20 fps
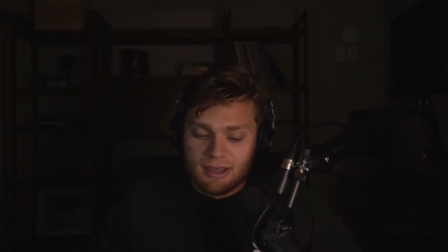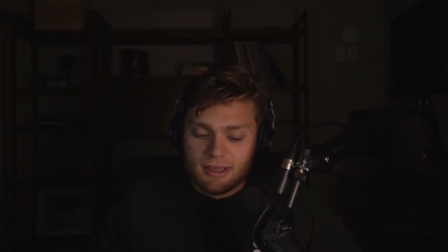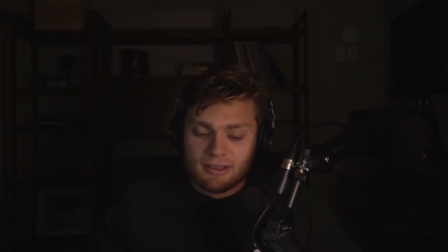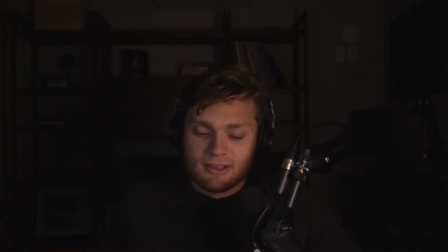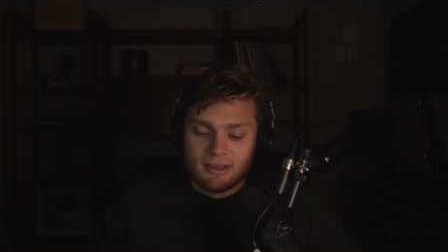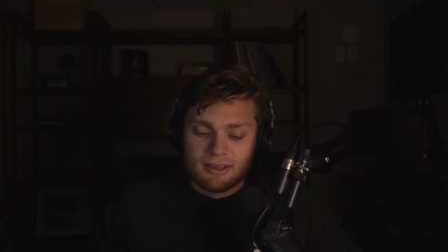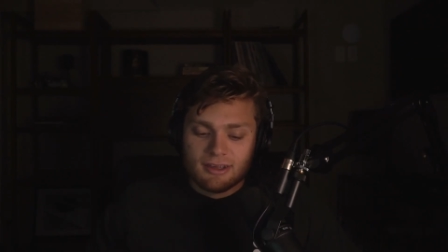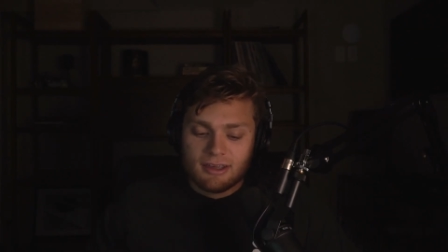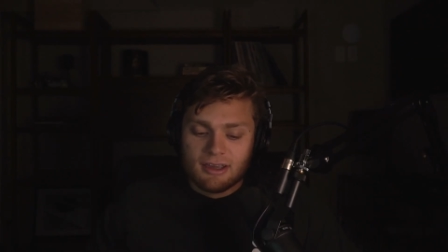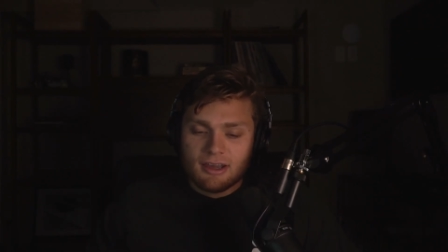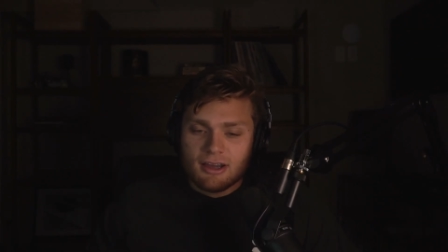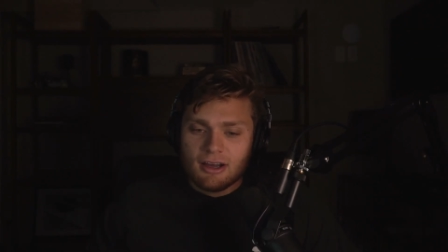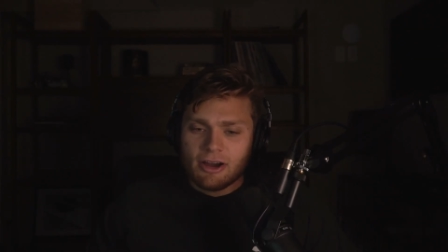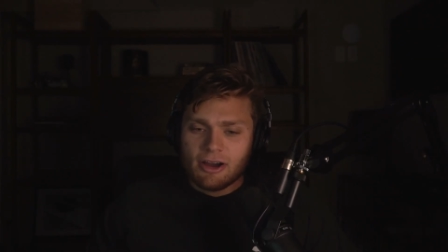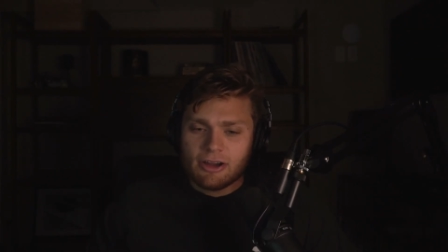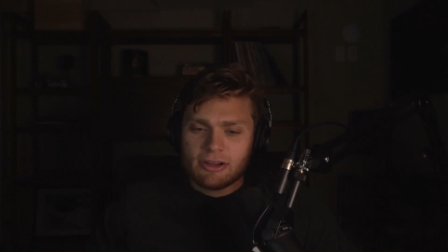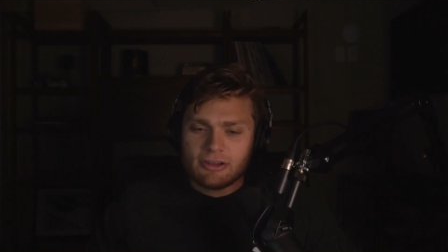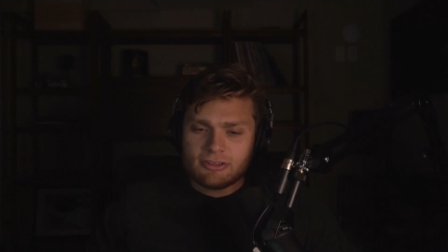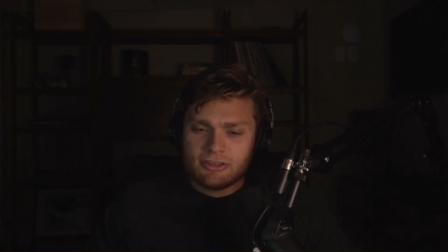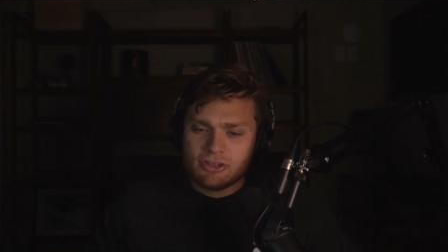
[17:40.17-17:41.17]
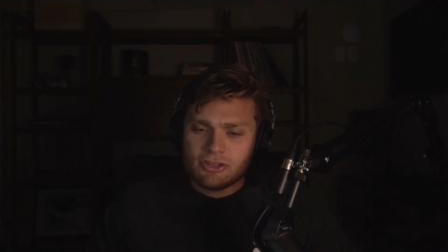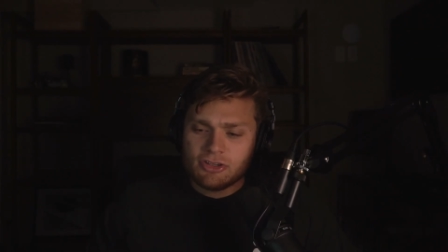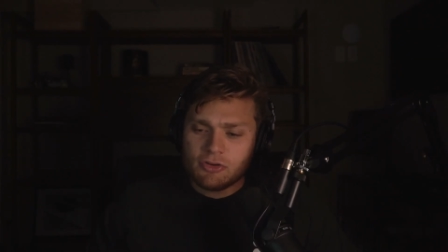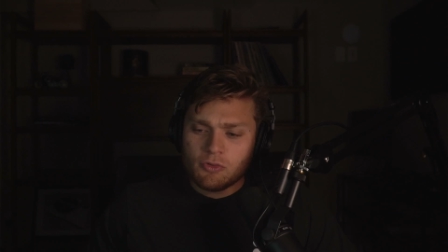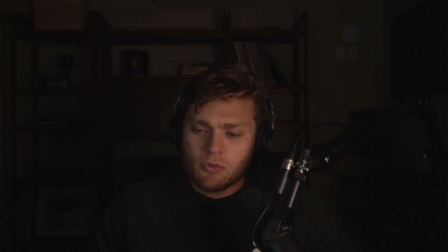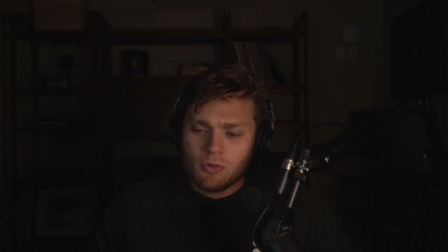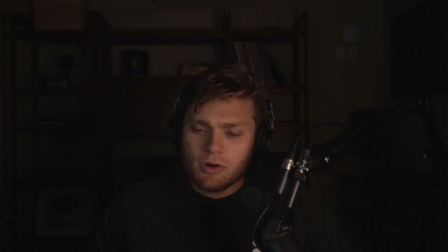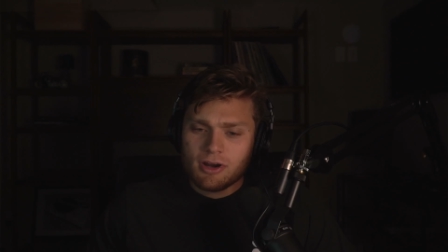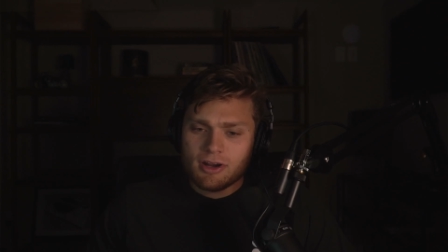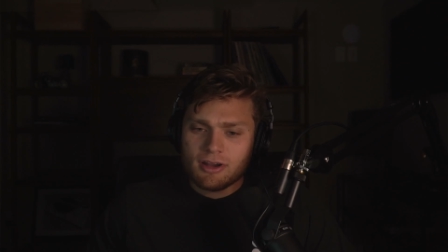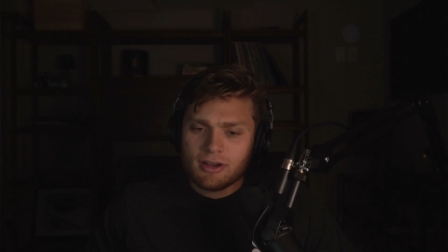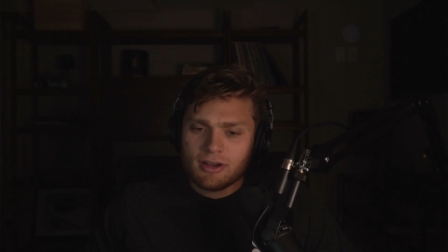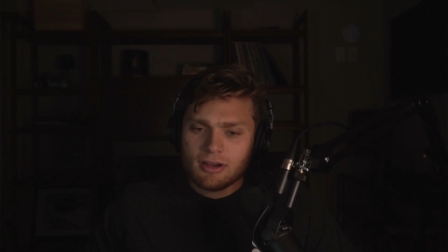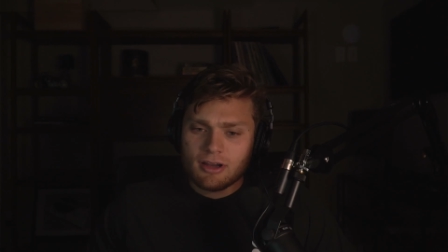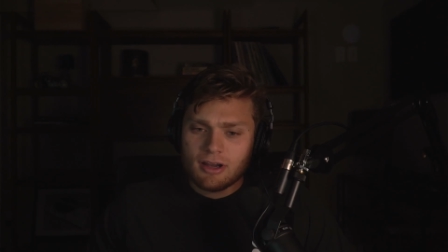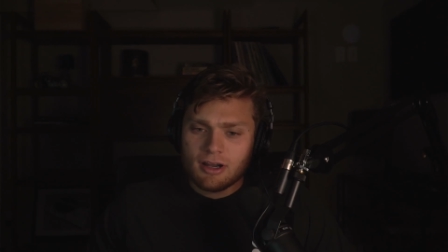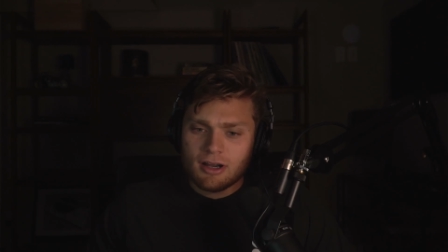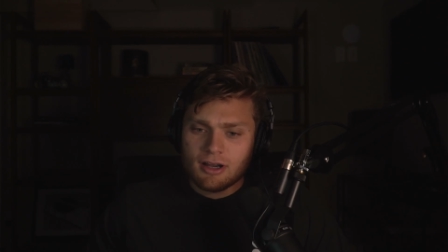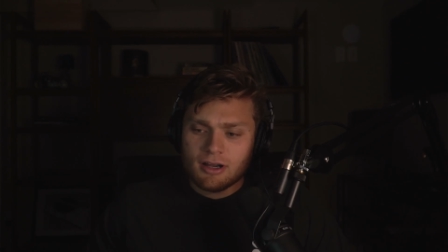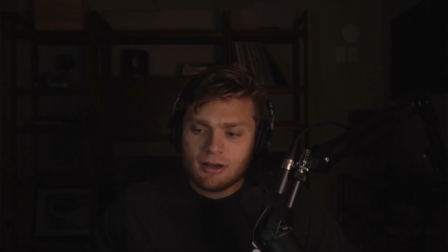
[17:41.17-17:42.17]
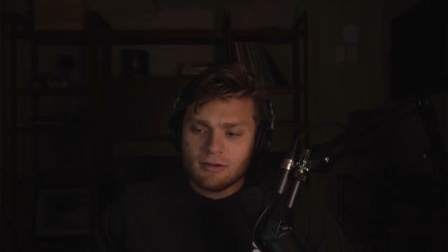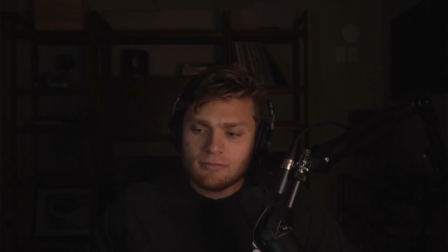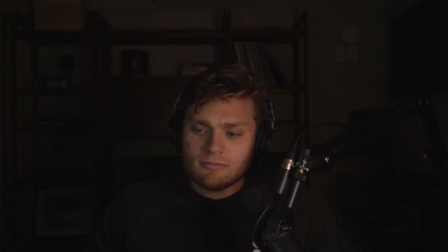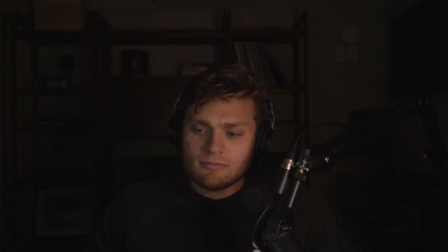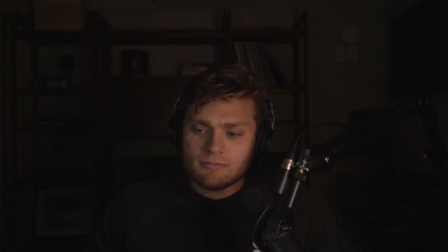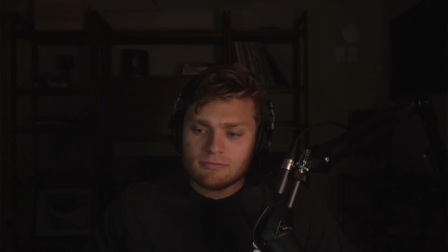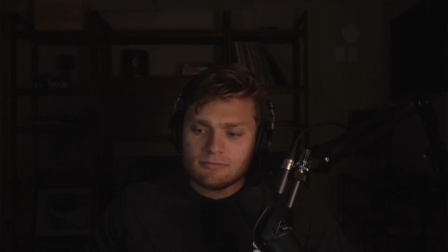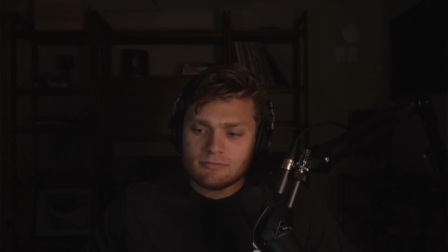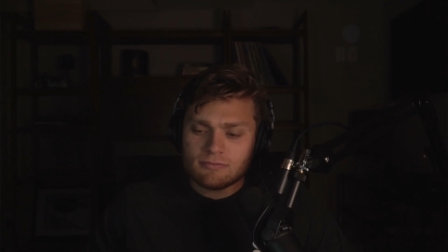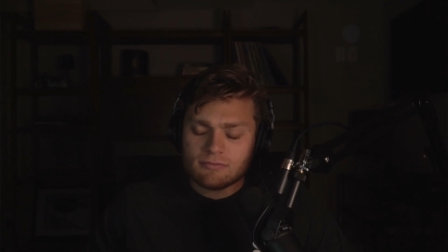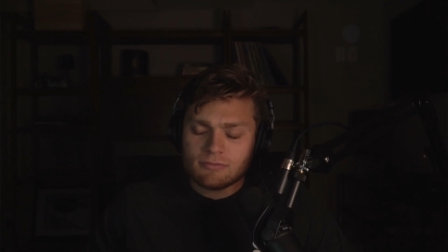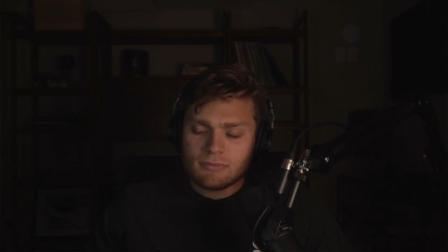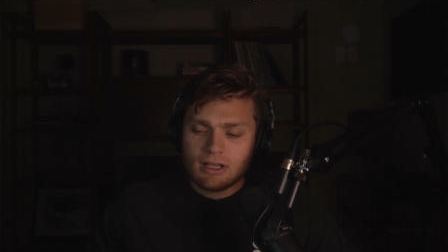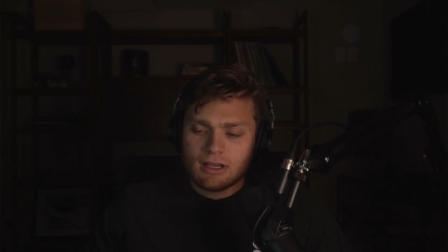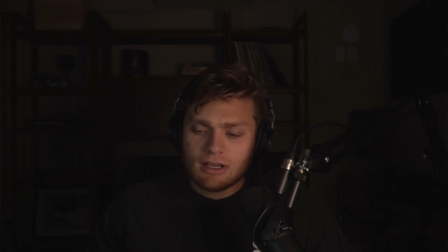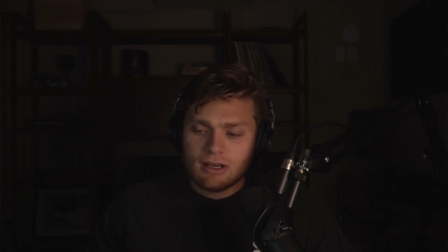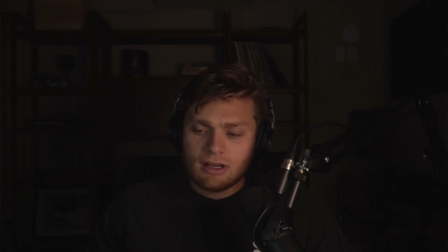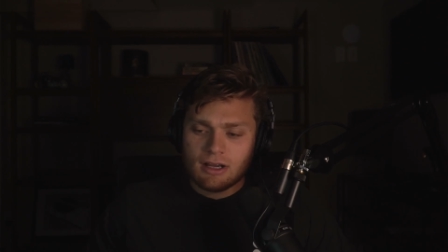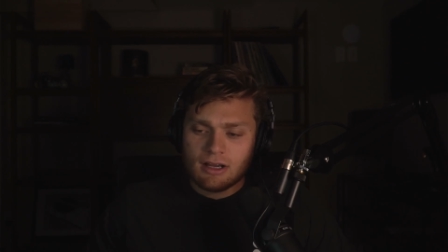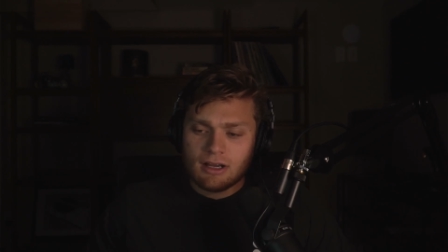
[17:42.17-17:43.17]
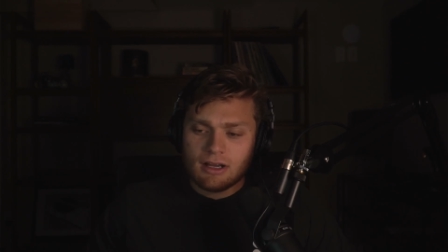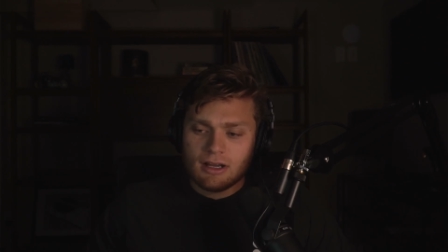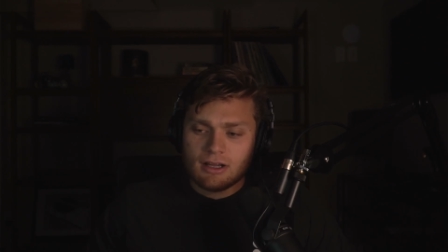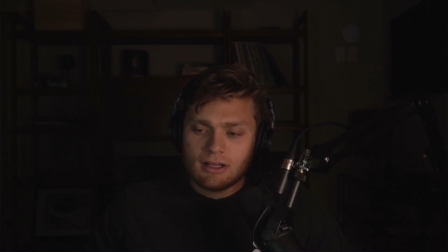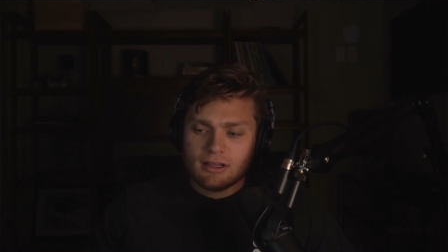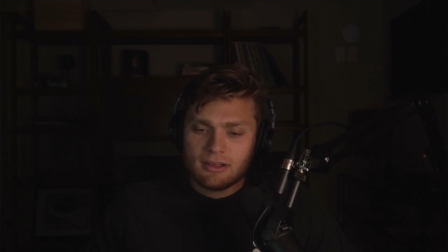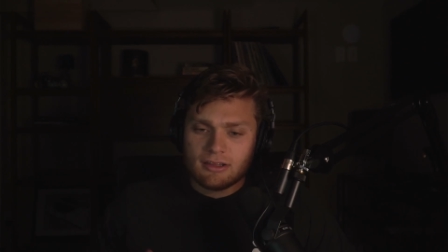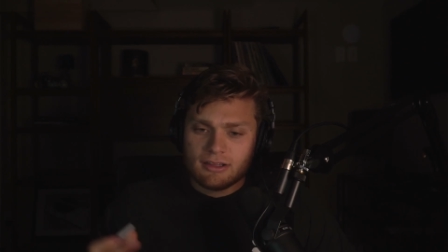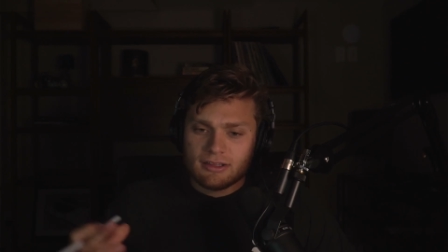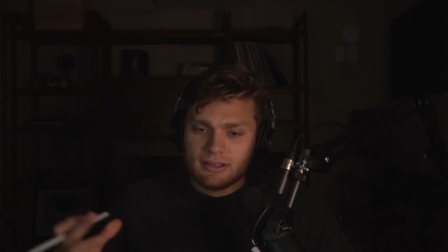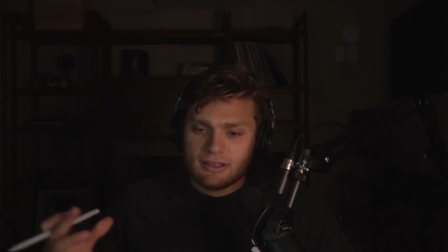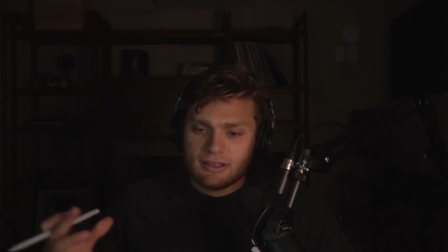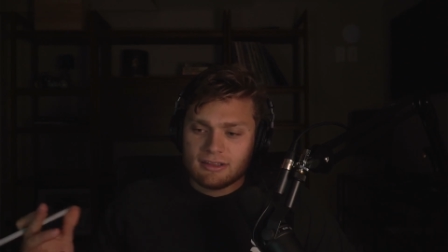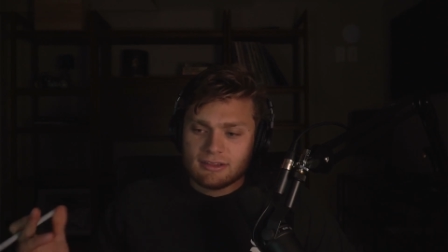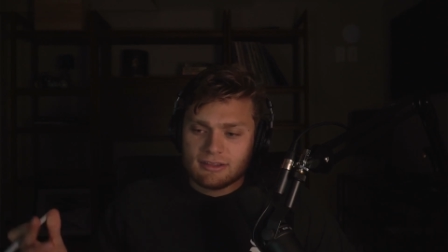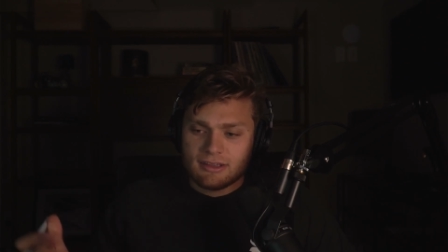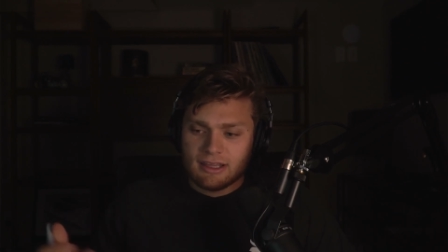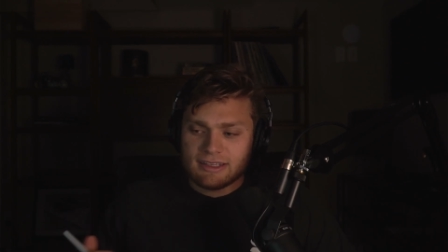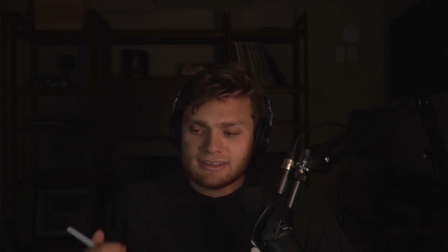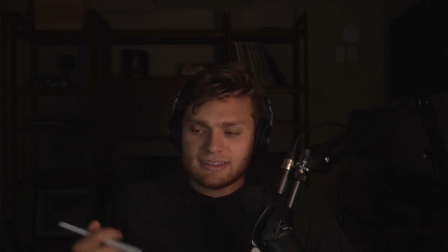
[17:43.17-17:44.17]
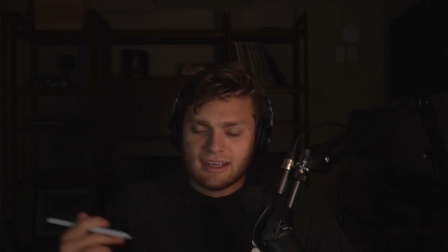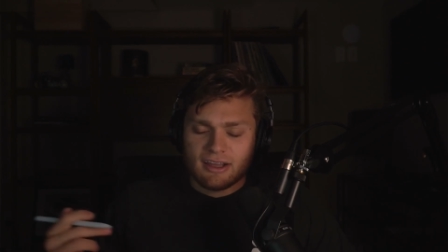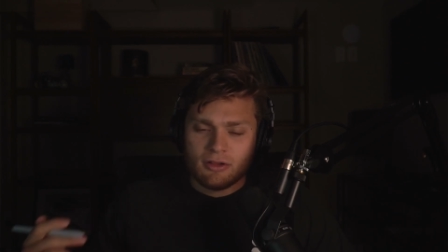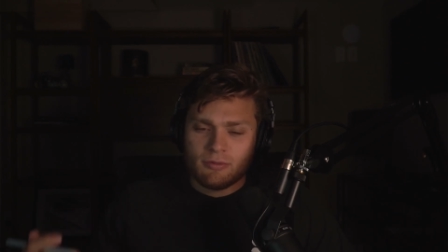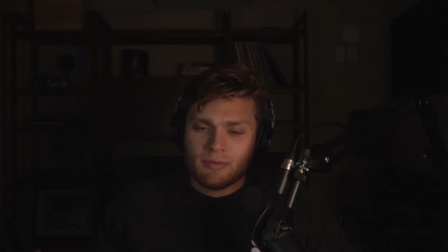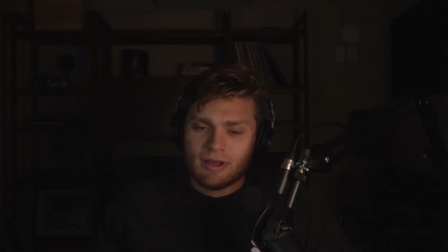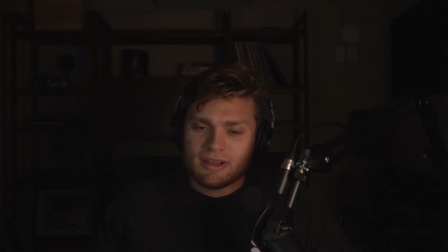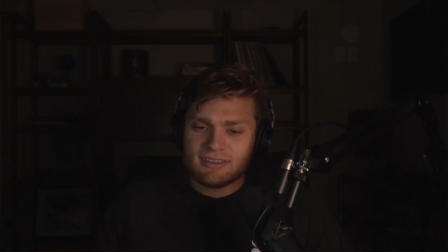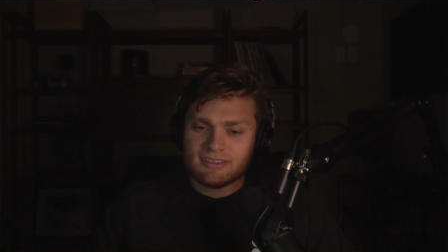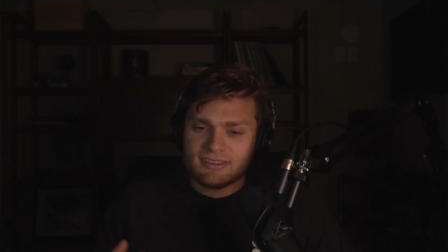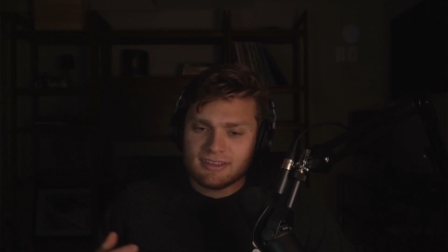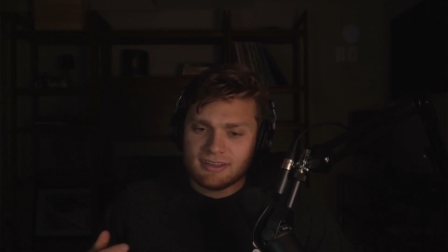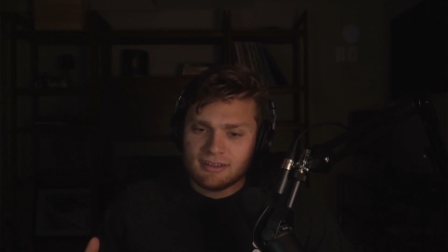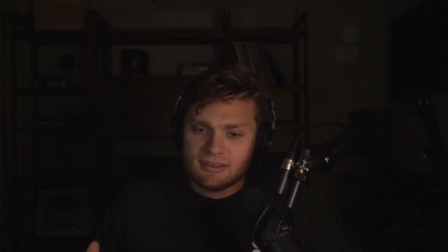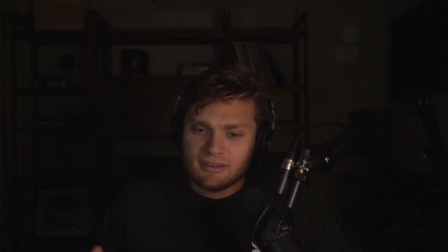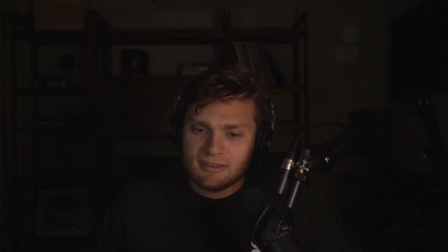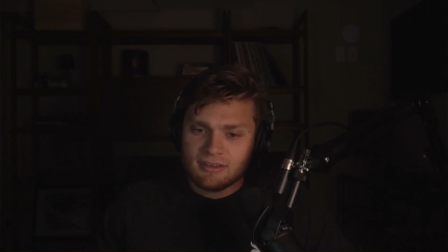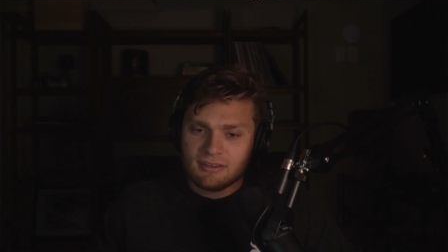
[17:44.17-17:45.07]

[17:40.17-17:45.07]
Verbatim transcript: Like, do you work um uh like telemedicine